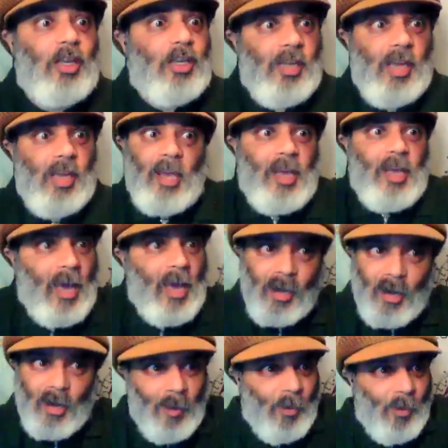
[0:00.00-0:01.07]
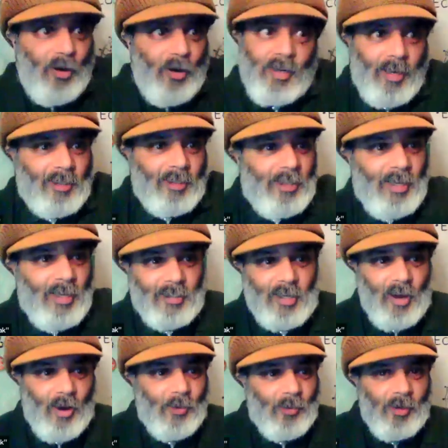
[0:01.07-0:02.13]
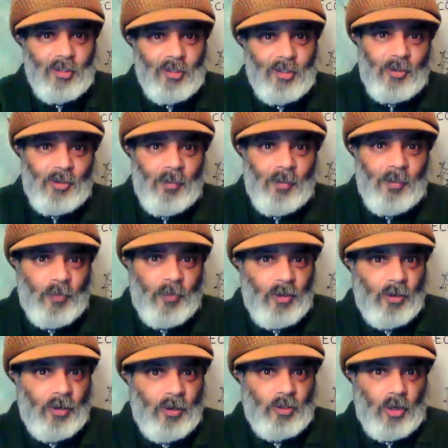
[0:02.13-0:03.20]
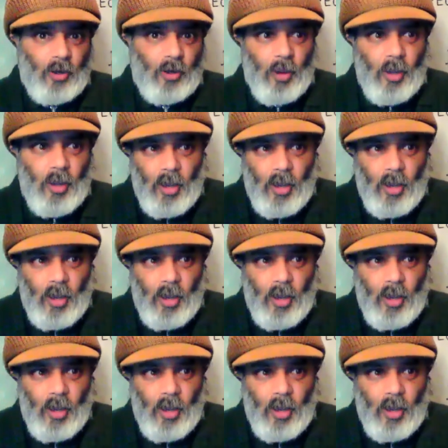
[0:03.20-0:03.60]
Yeah, yeah, yeah, I'm on, let's, let's go, let's do it, you know, so,